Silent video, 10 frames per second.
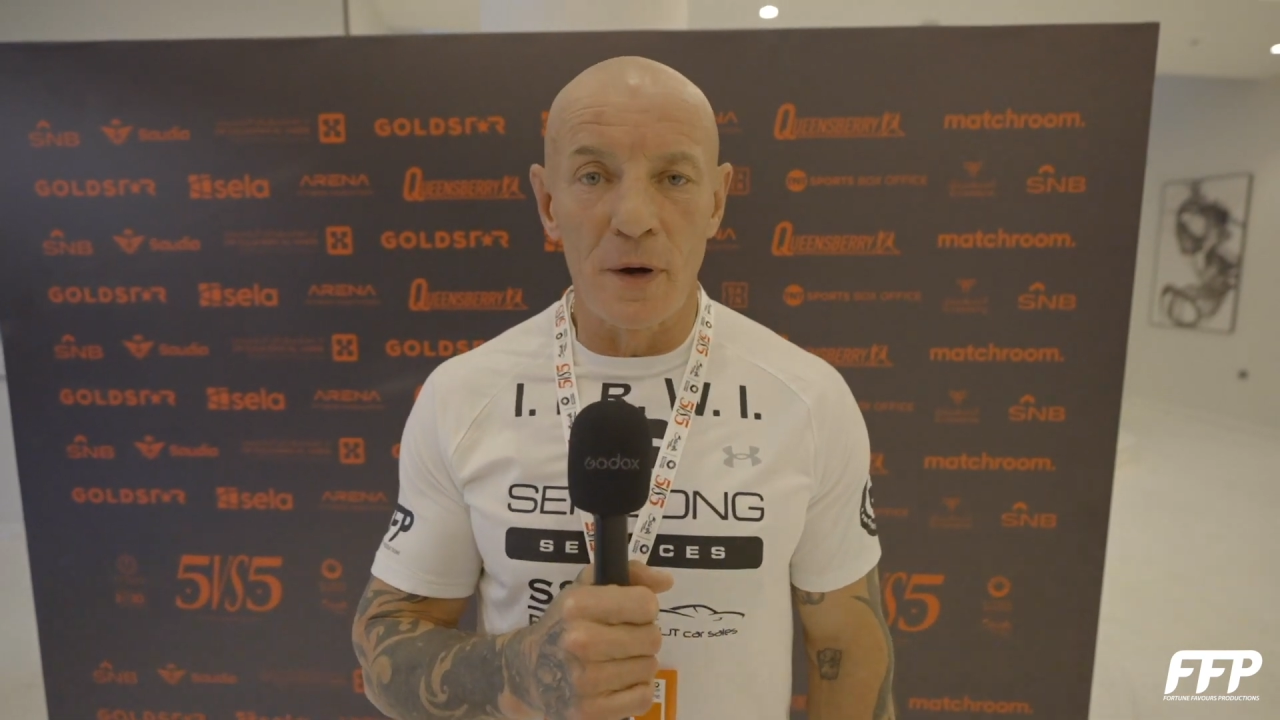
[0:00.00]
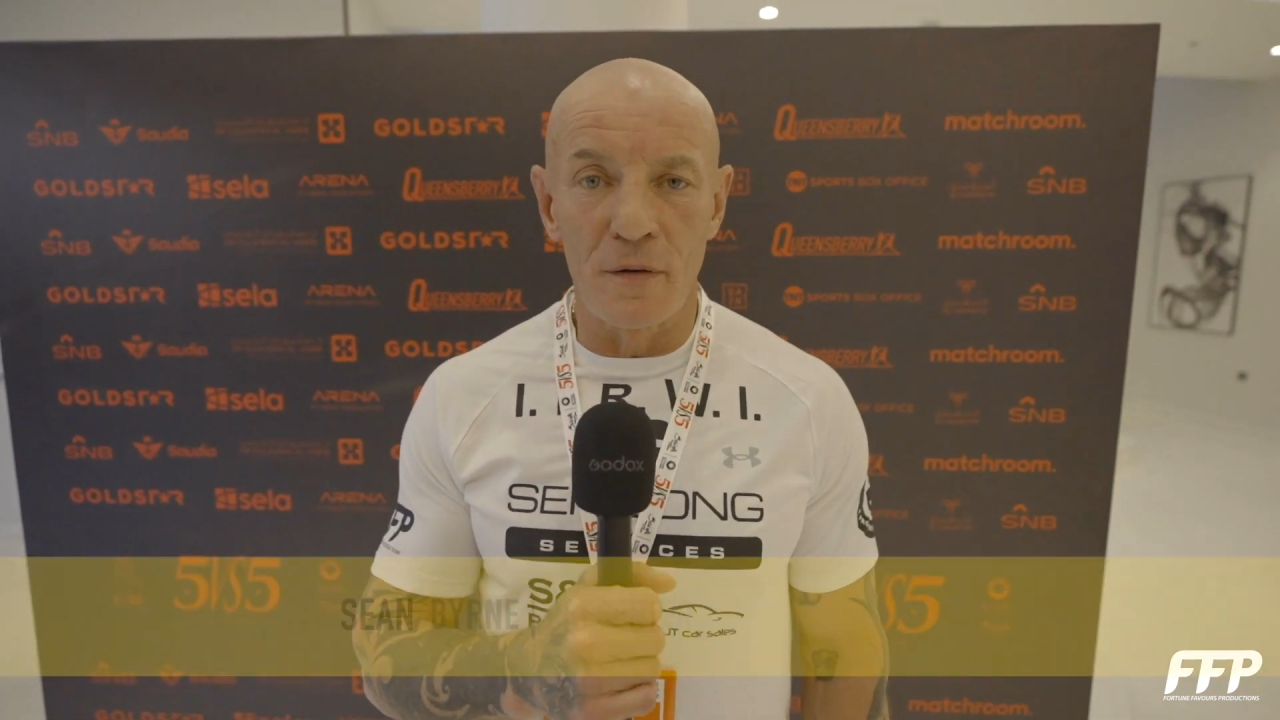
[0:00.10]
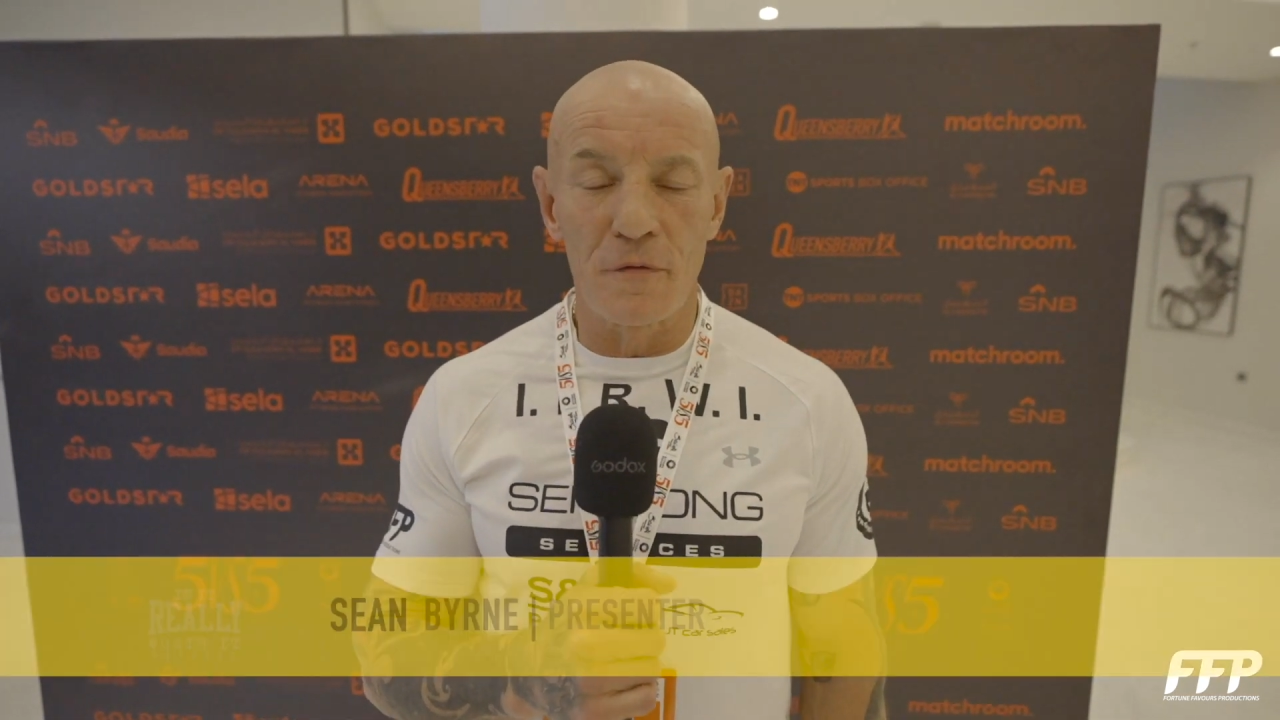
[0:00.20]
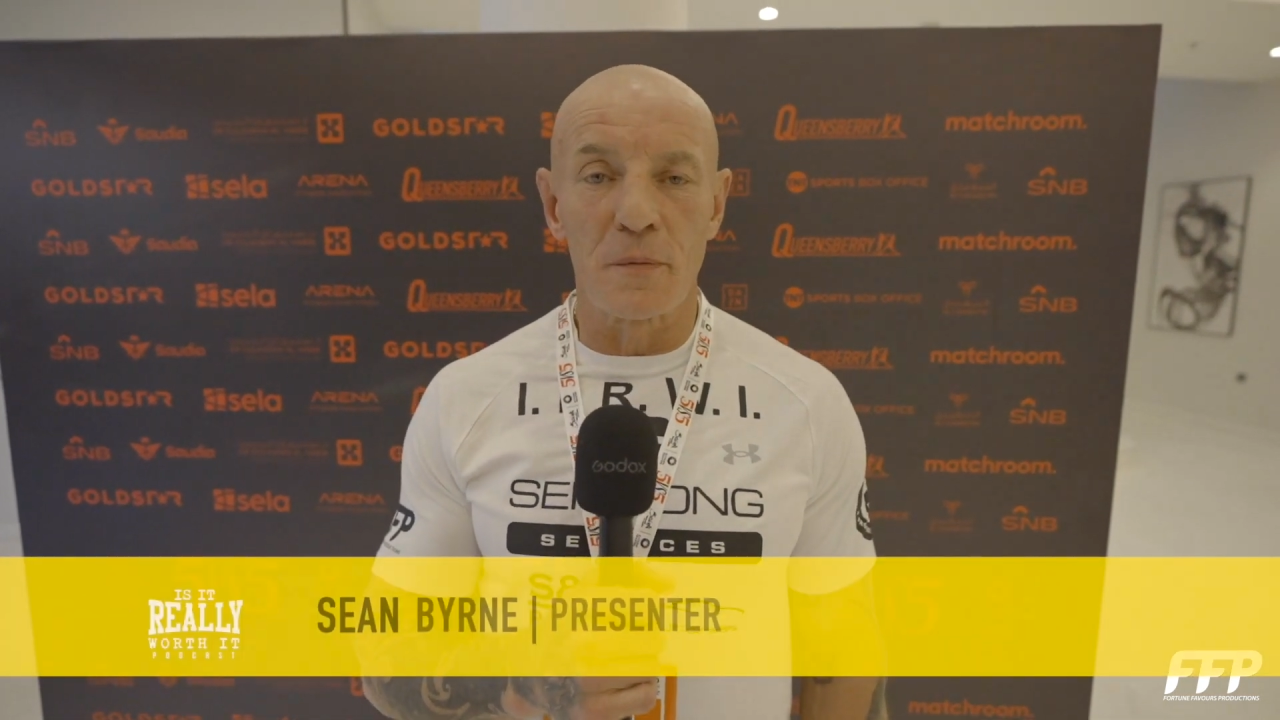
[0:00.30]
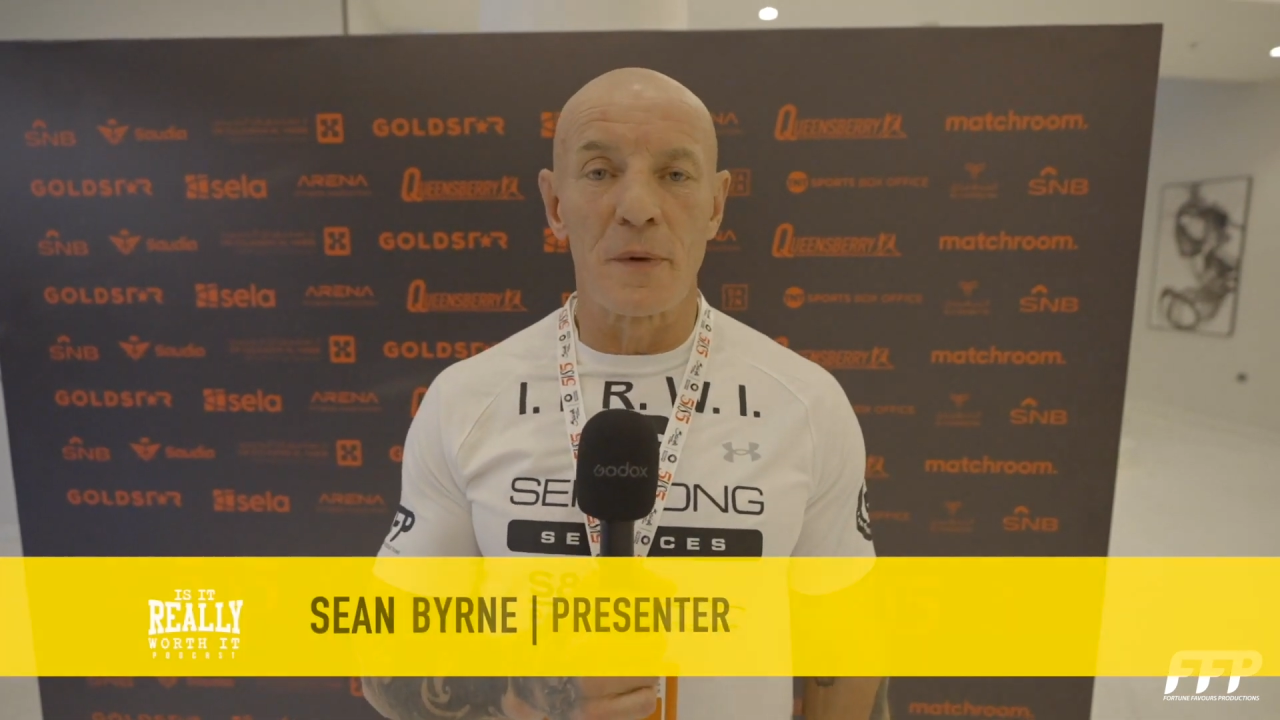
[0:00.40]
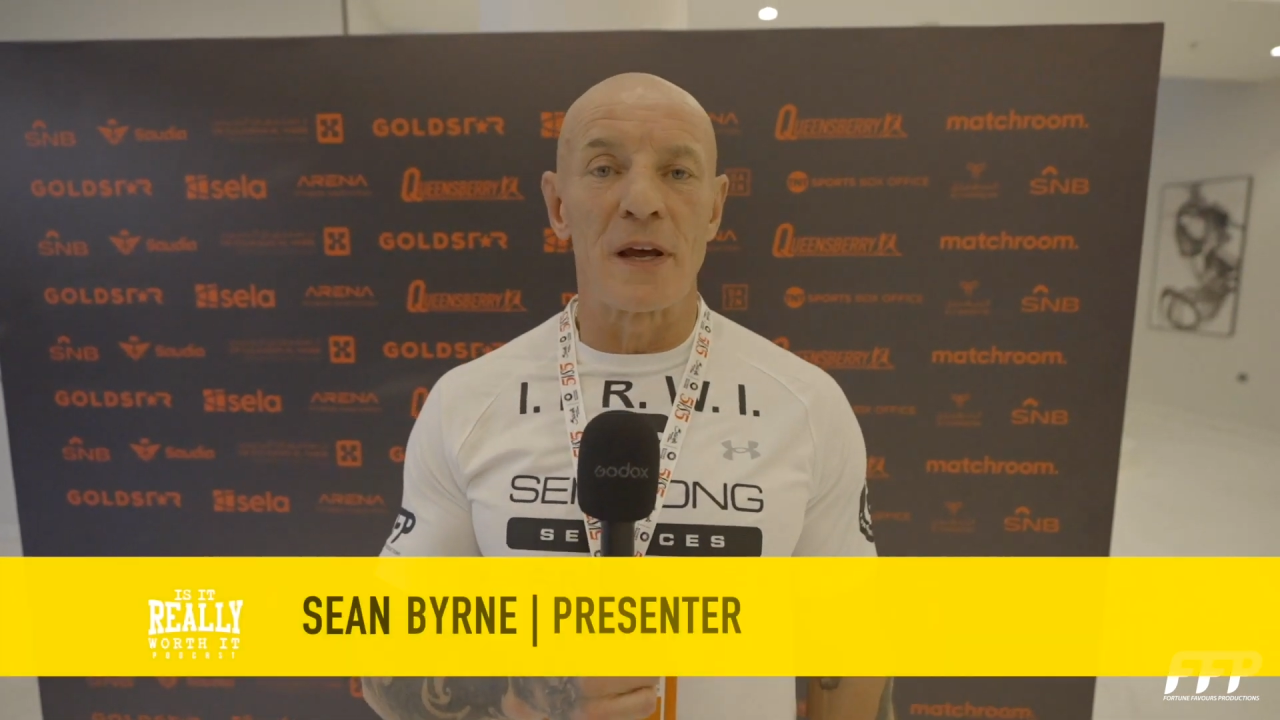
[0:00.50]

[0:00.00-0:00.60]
Byrne from